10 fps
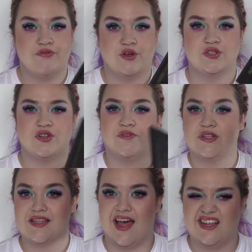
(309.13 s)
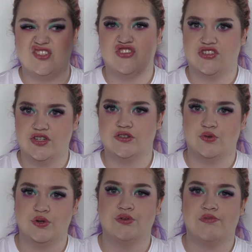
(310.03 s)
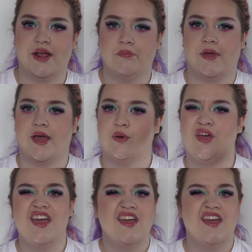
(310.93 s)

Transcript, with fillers: first off because that is just a true rainbow.